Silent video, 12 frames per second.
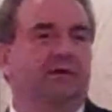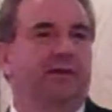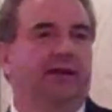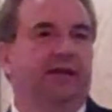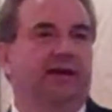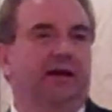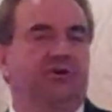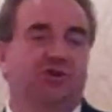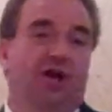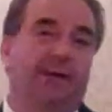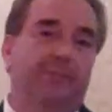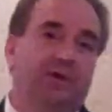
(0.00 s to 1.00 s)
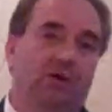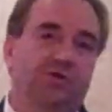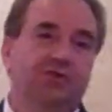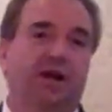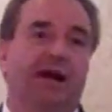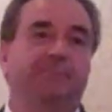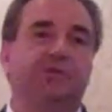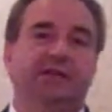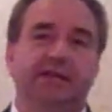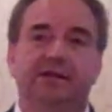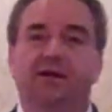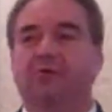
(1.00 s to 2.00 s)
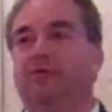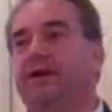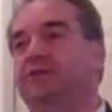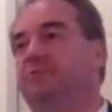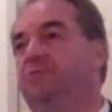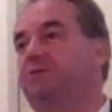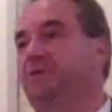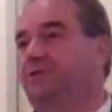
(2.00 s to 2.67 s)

they shop in our shops, they eat in our restaurants,